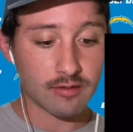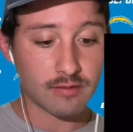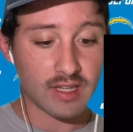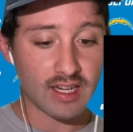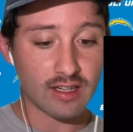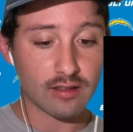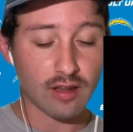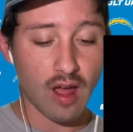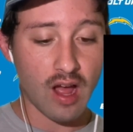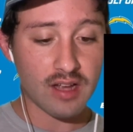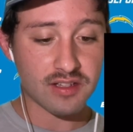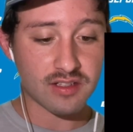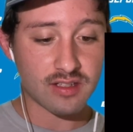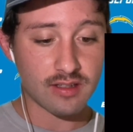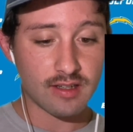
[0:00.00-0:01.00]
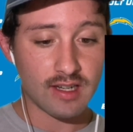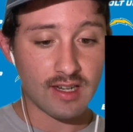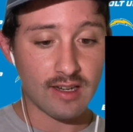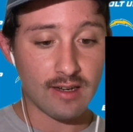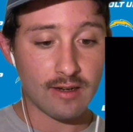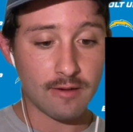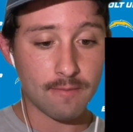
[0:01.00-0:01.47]
getting lost
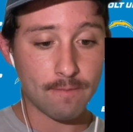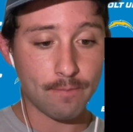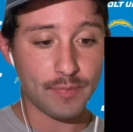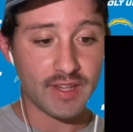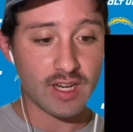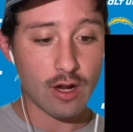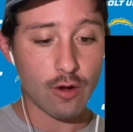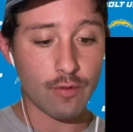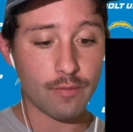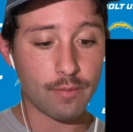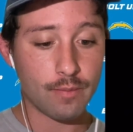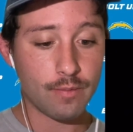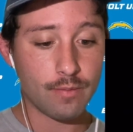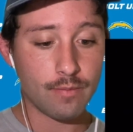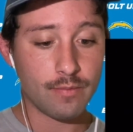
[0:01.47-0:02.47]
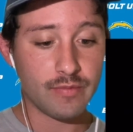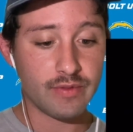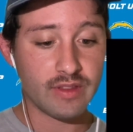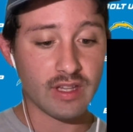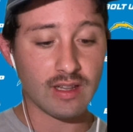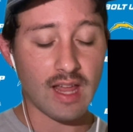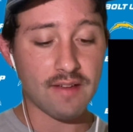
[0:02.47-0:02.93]
in,
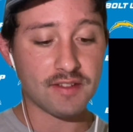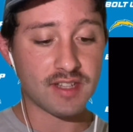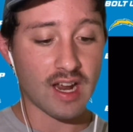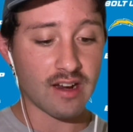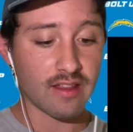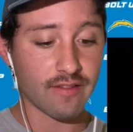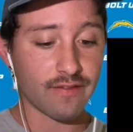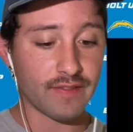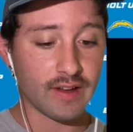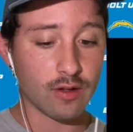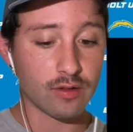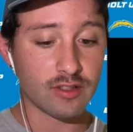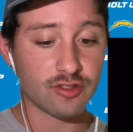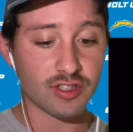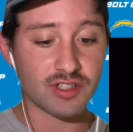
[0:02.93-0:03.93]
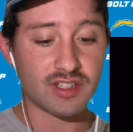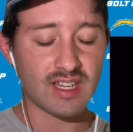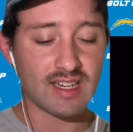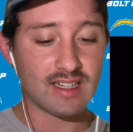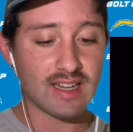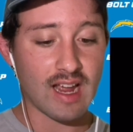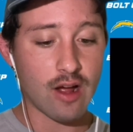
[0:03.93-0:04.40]
the left side of the field, just
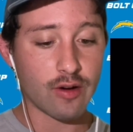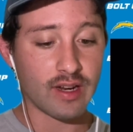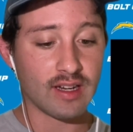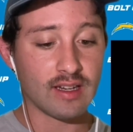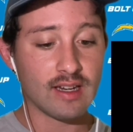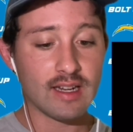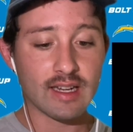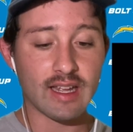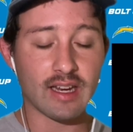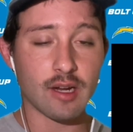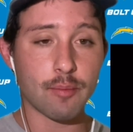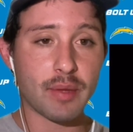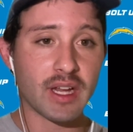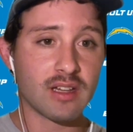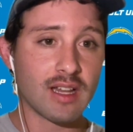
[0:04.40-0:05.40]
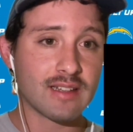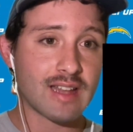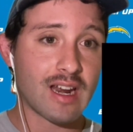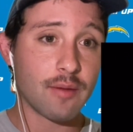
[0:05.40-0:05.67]
sitting down and getting a pick like that.